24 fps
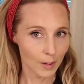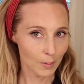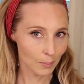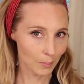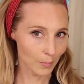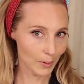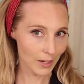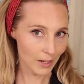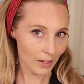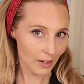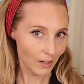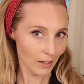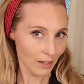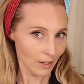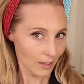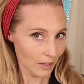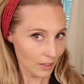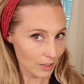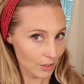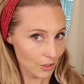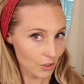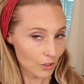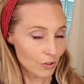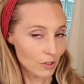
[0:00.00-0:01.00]
But
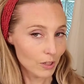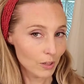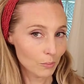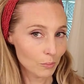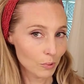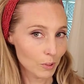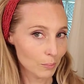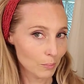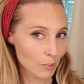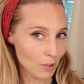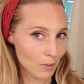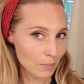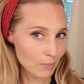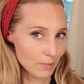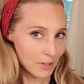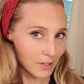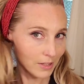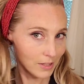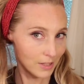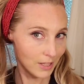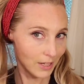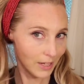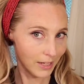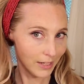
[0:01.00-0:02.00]
you can
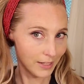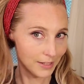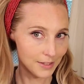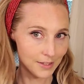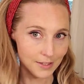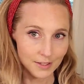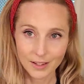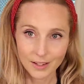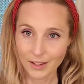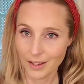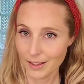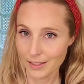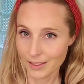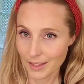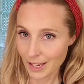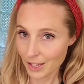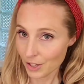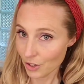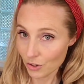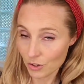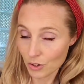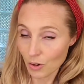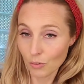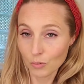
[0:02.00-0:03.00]
repurpose things that
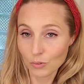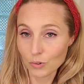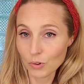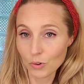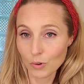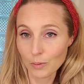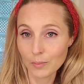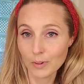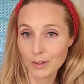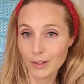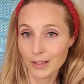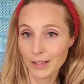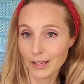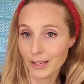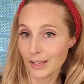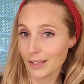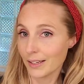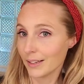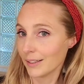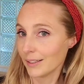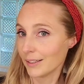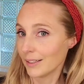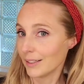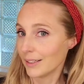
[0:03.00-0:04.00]
you don't
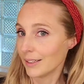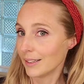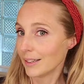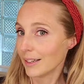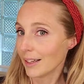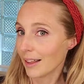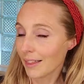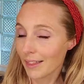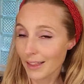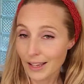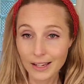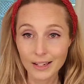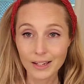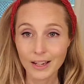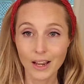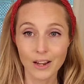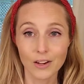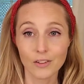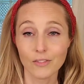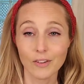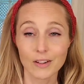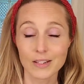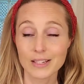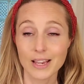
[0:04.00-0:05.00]
normally think
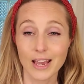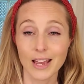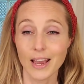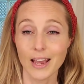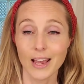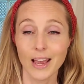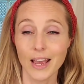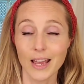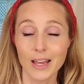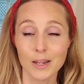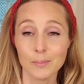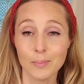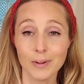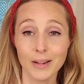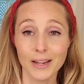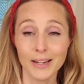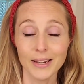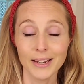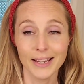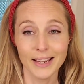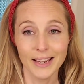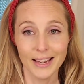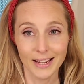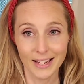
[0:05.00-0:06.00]
of as a
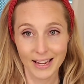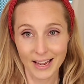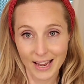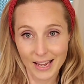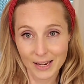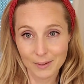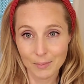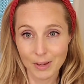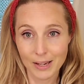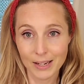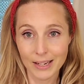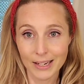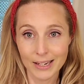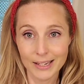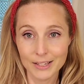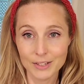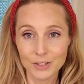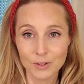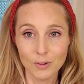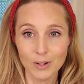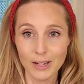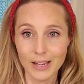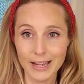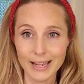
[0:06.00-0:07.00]
headband and make it
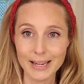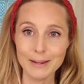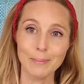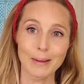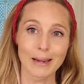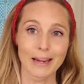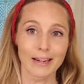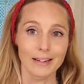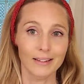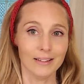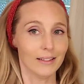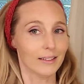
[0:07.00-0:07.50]
into a headband.